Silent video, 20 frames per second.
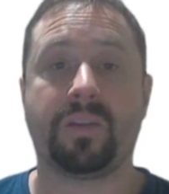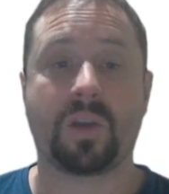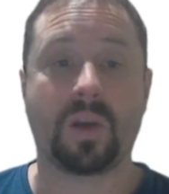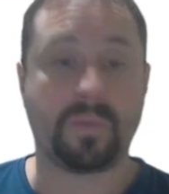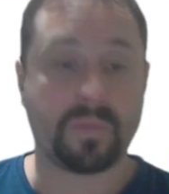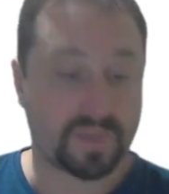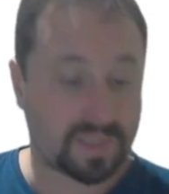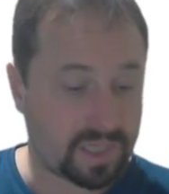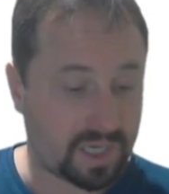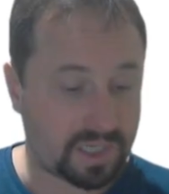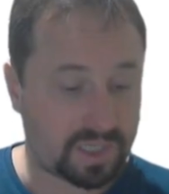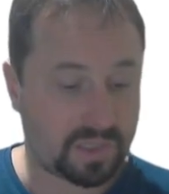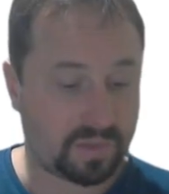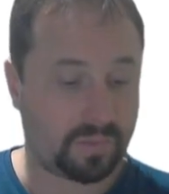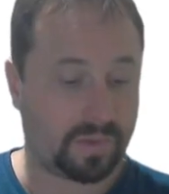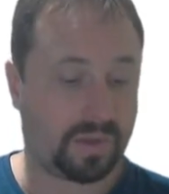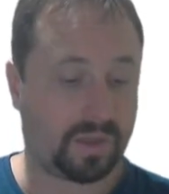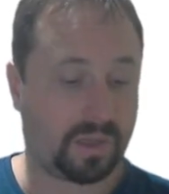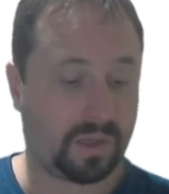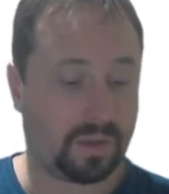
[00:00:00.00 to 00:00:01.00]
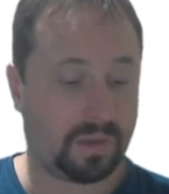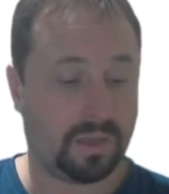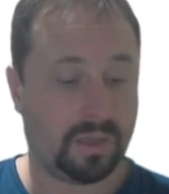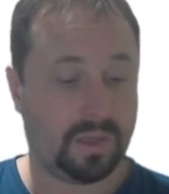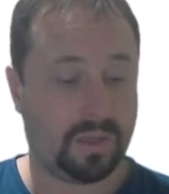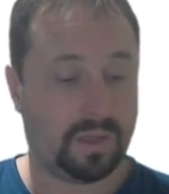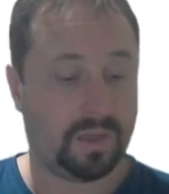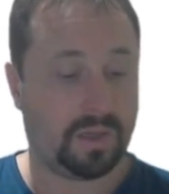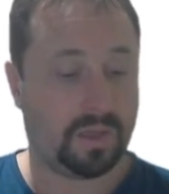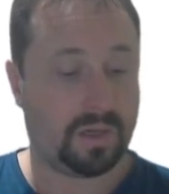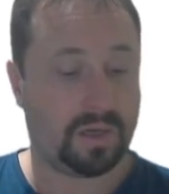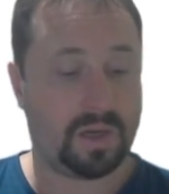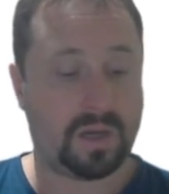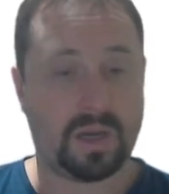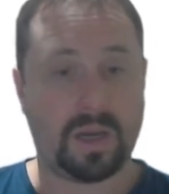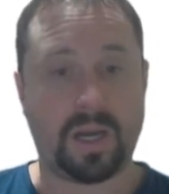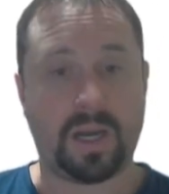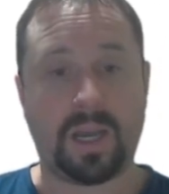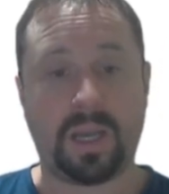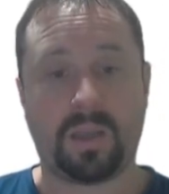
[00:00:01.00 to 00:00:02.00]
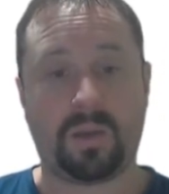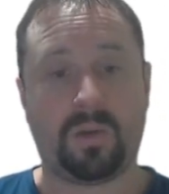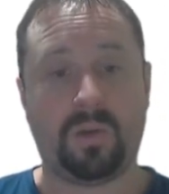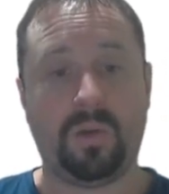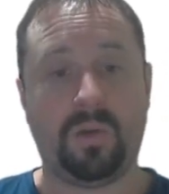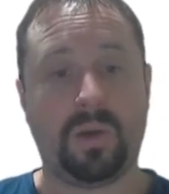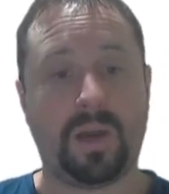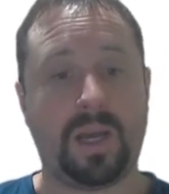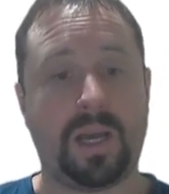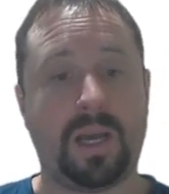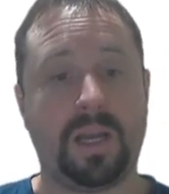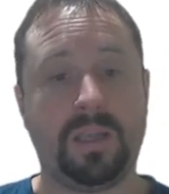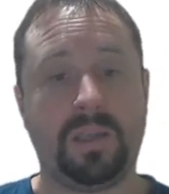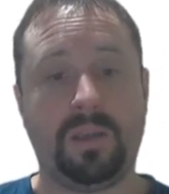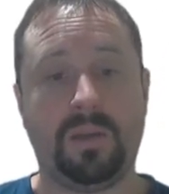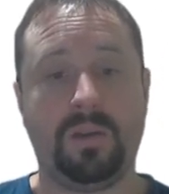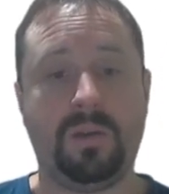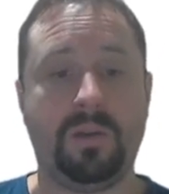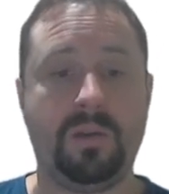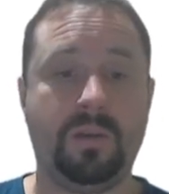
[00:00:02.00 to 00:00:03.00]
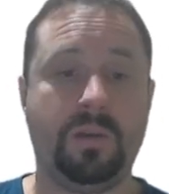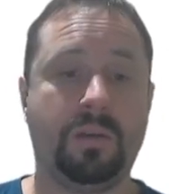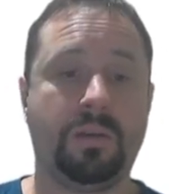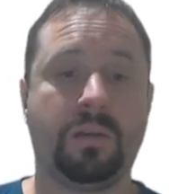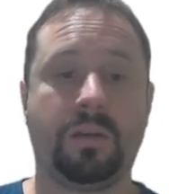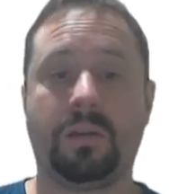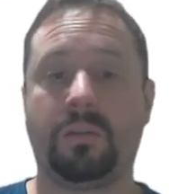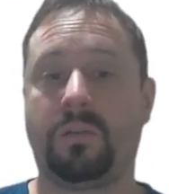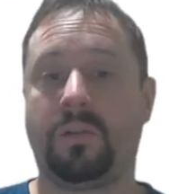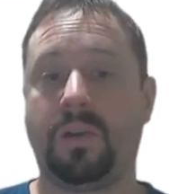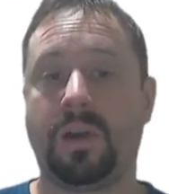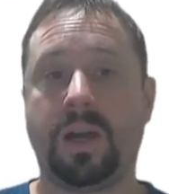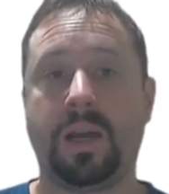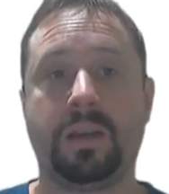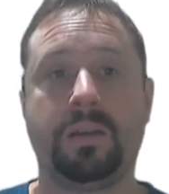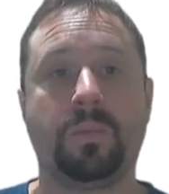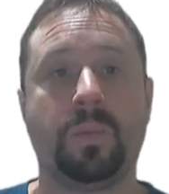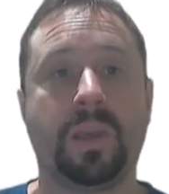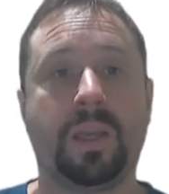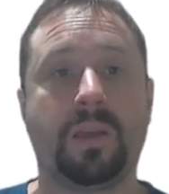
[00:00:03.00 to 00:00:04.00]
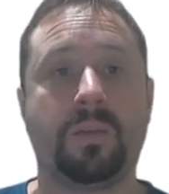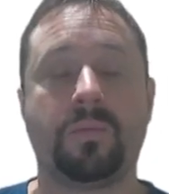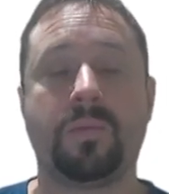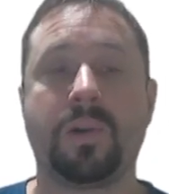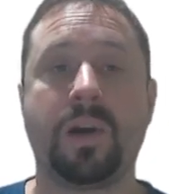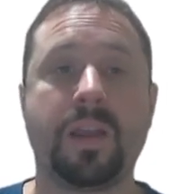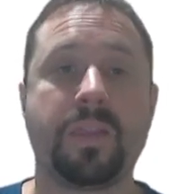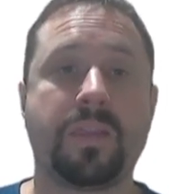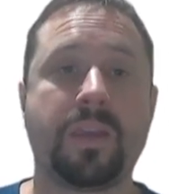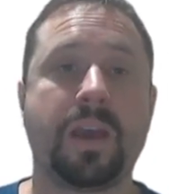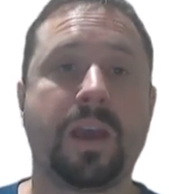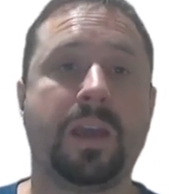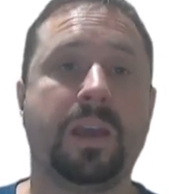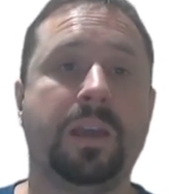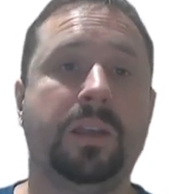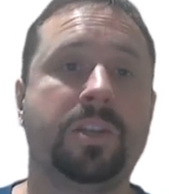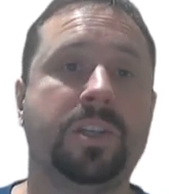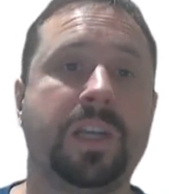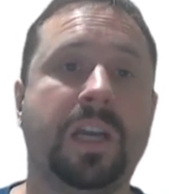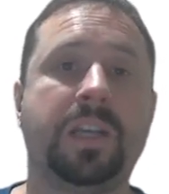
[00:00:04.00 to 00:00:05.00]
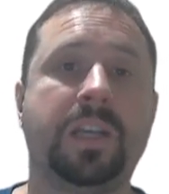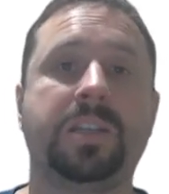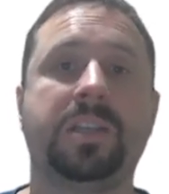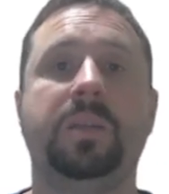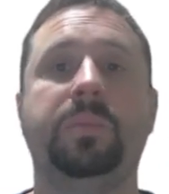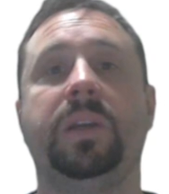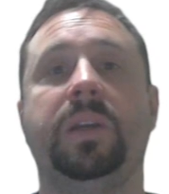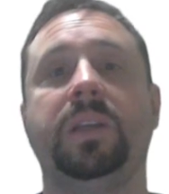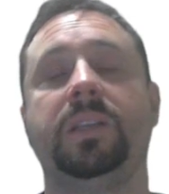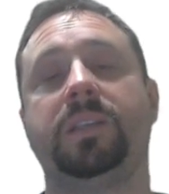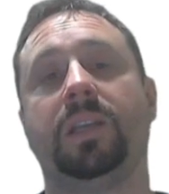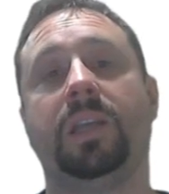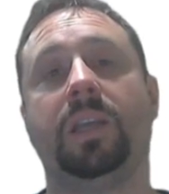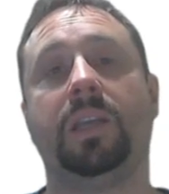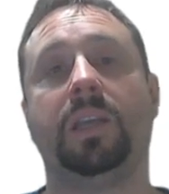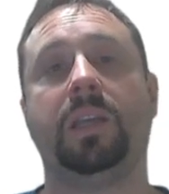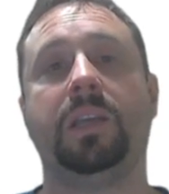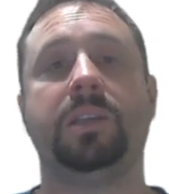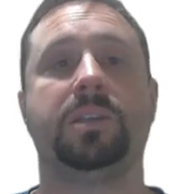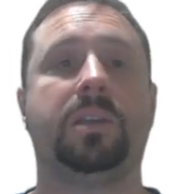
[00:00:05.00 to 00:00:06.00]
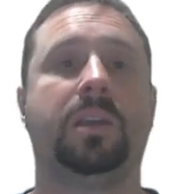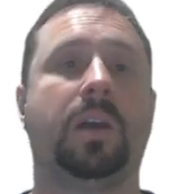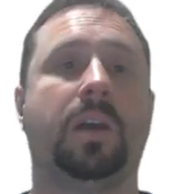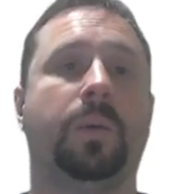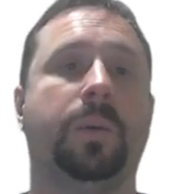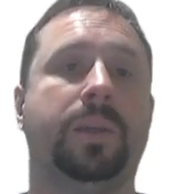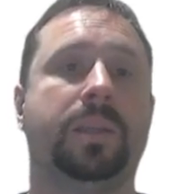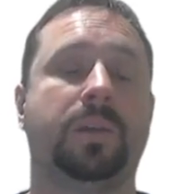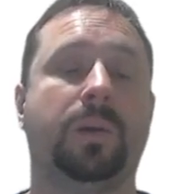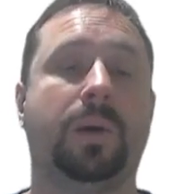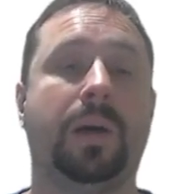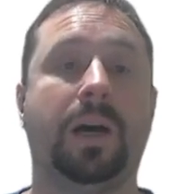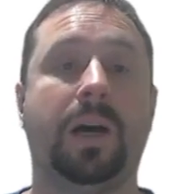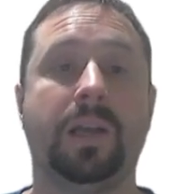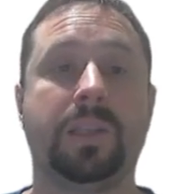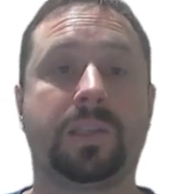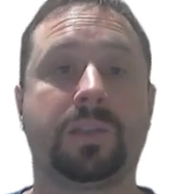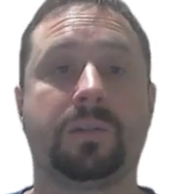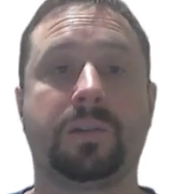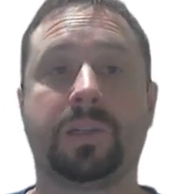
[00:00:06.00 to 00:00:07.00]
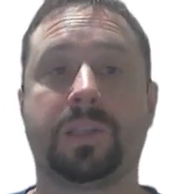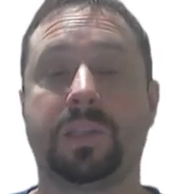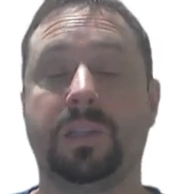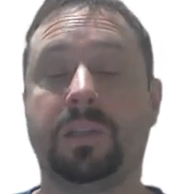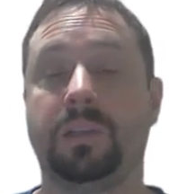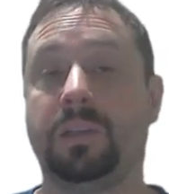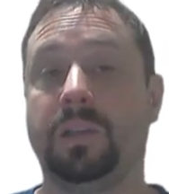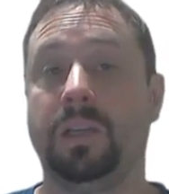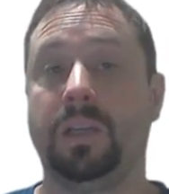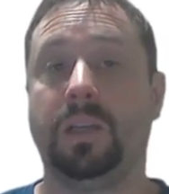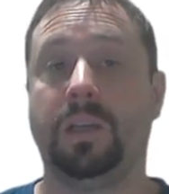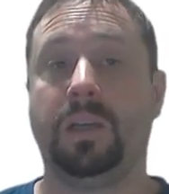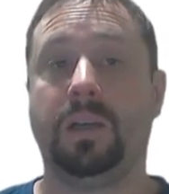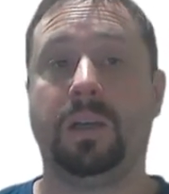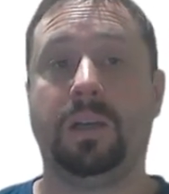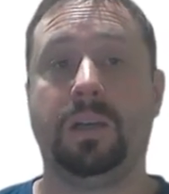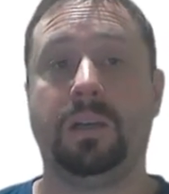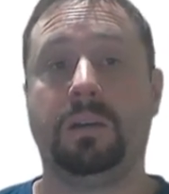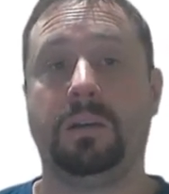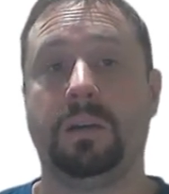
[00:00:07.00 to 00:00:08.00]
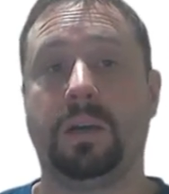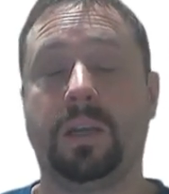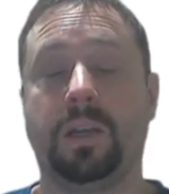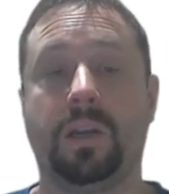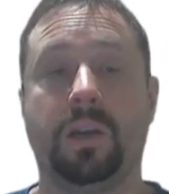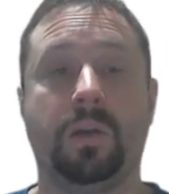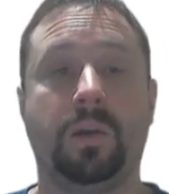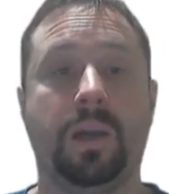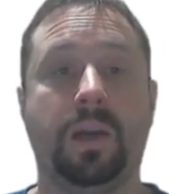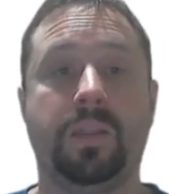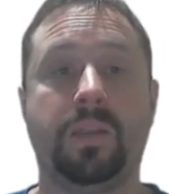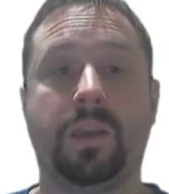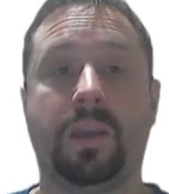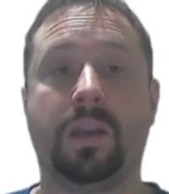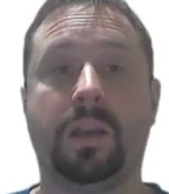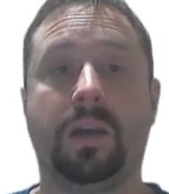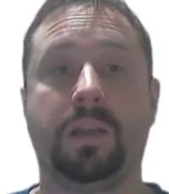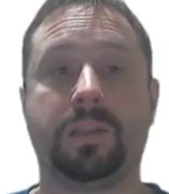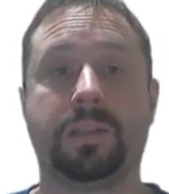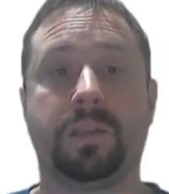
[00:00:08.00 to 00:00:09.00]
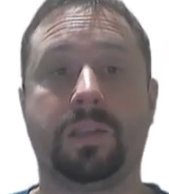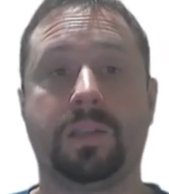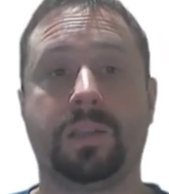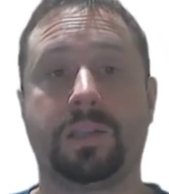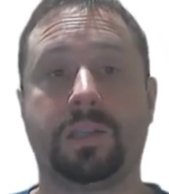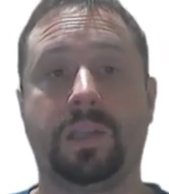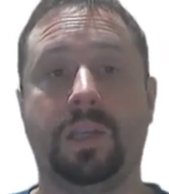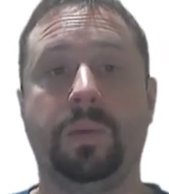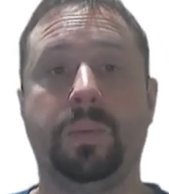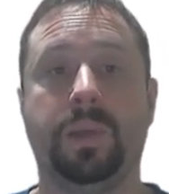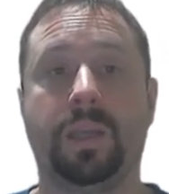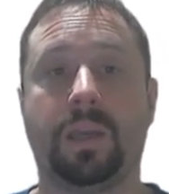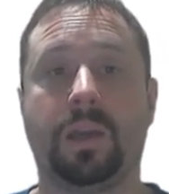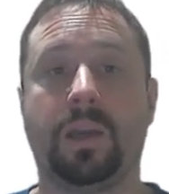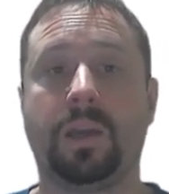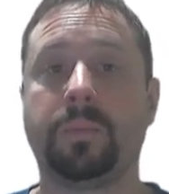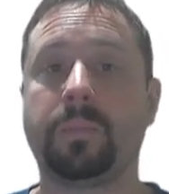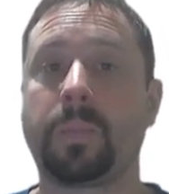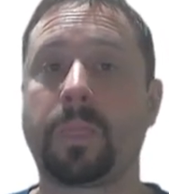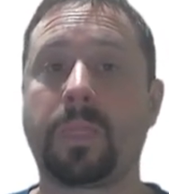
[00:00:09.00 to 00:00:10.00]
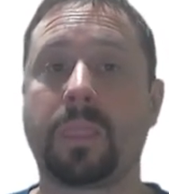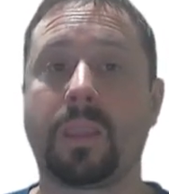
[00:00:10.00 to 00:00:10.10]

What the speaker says: conversation with you. Hi, who are you? Right, we can write that, and ChatGPT is going to answer us. And I don't know how they're going to answer this. Here we go.